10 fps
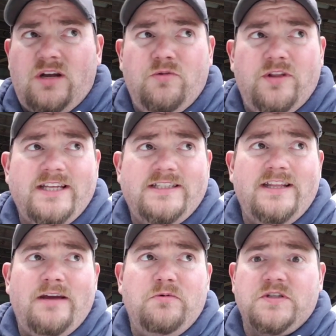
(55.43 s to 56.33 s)
Well, they
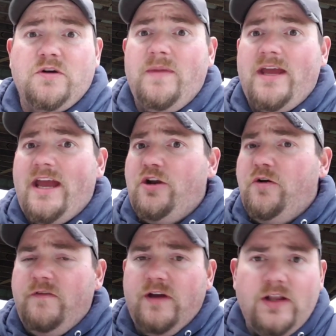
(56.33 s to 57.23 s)
said there was going to be a
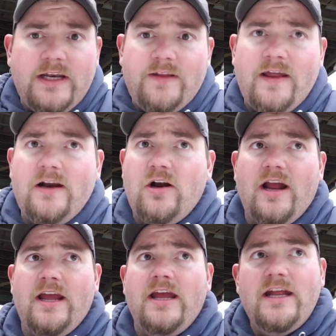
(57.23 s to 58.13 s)
new villain in there,
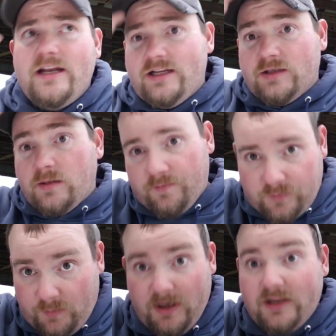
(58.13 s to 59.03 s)
and
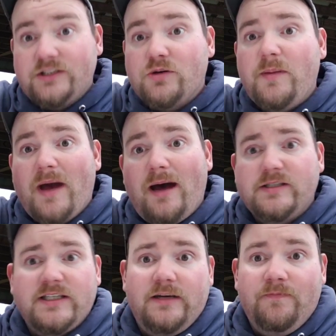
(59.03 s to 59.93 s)
apparently it's going to be
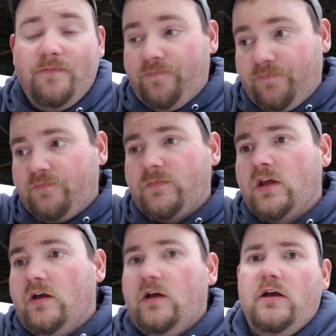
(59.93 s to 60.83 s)
Palpatine.
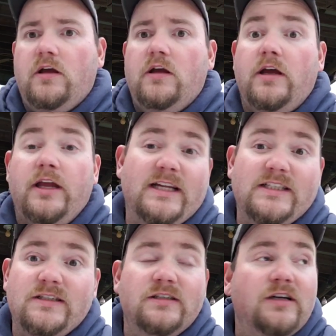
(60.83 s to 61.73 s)

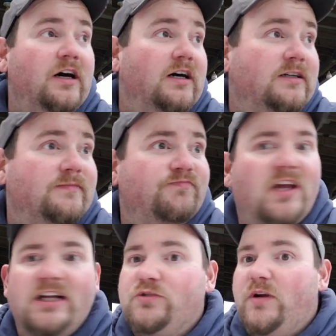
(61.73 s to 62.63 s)
Yes,
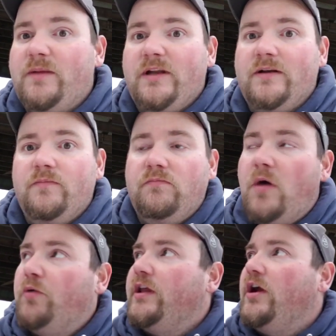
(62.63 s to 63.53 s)
that's what he'd been
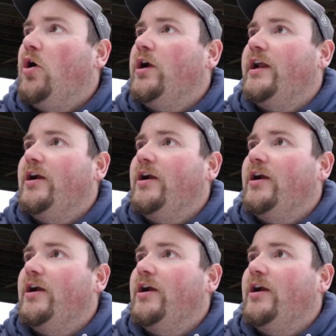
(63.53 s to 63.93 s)
mowing the yard